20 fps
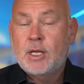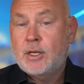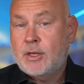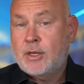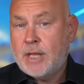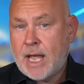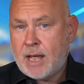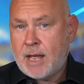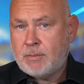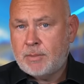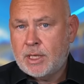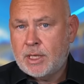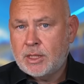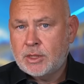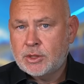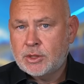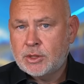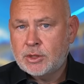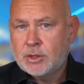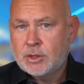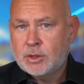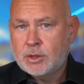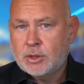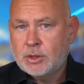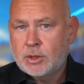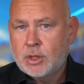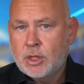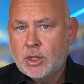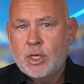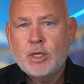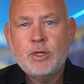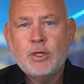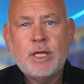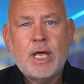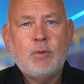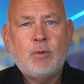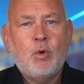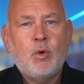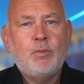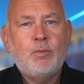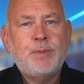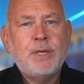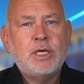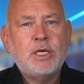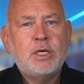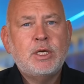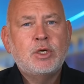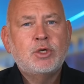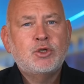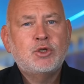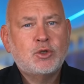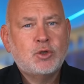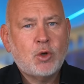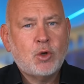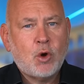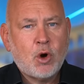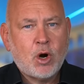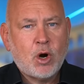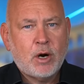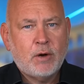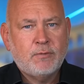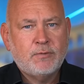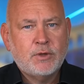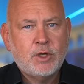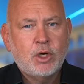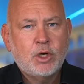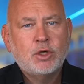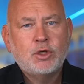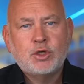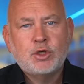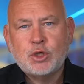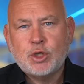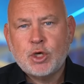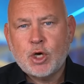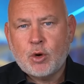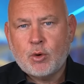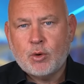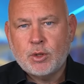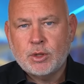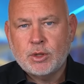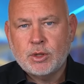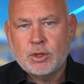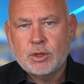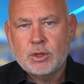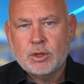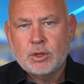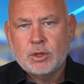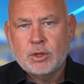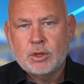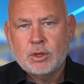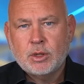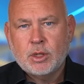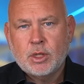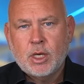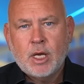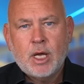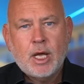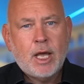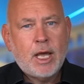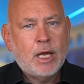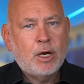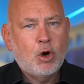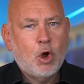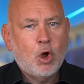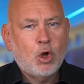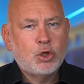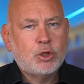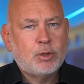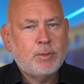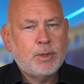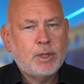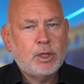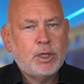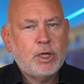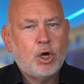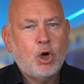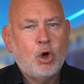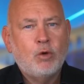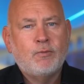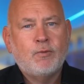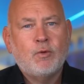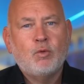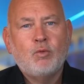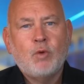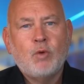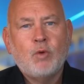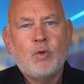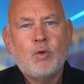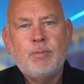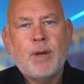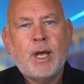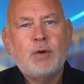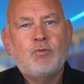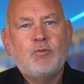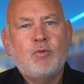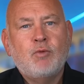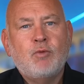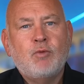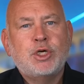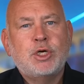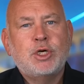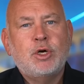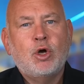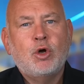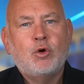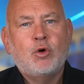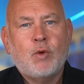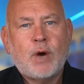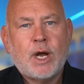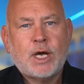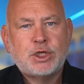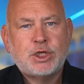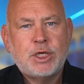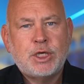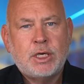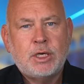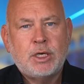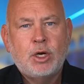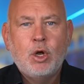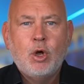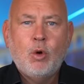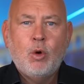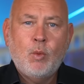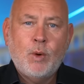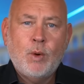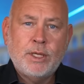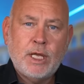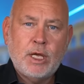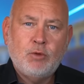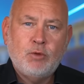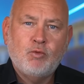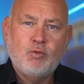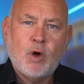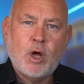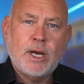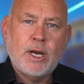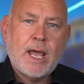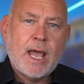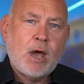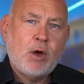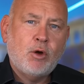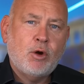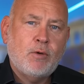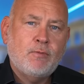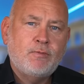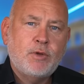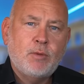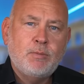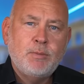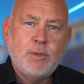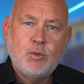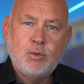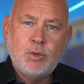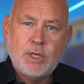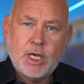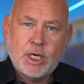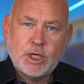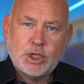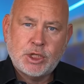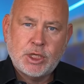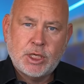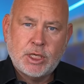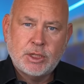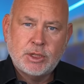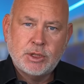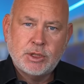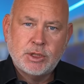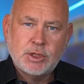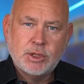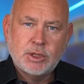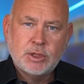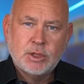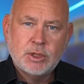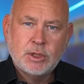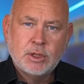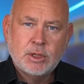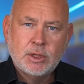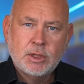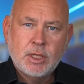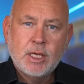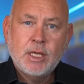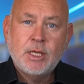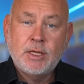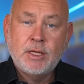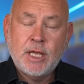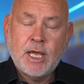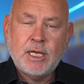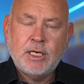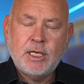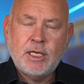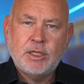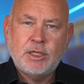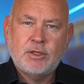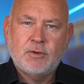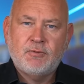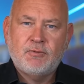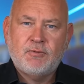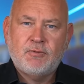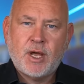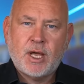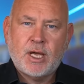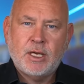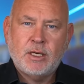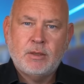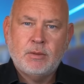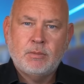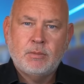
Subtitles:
That means they will be starved, choked, and ultimately overrun by Russian aggression when they run out of the munitions they need to fight.